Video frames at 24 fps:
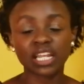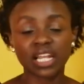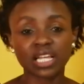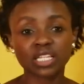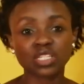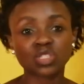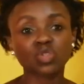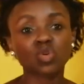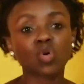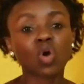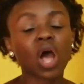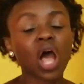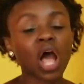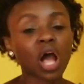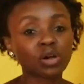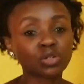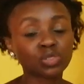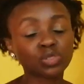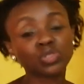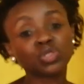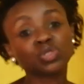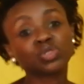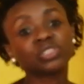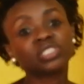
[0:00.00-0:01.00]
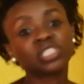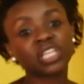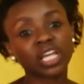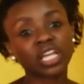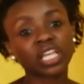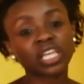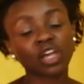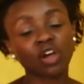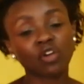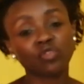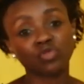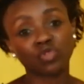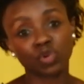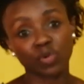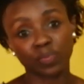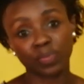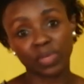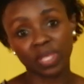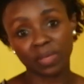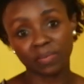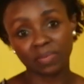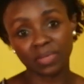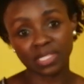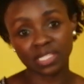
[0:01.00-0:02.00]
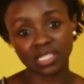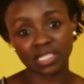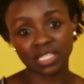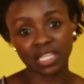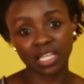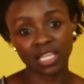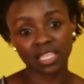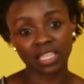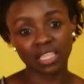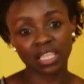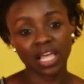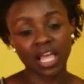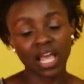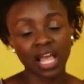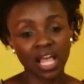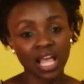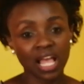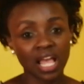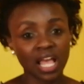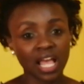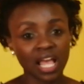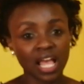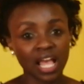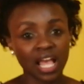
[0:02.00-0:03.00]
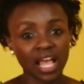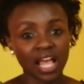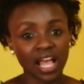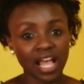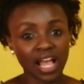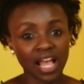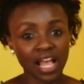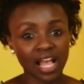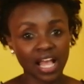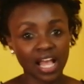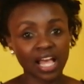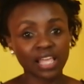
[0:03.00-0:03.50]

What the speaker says: us know how do you take care of your baby's teeth.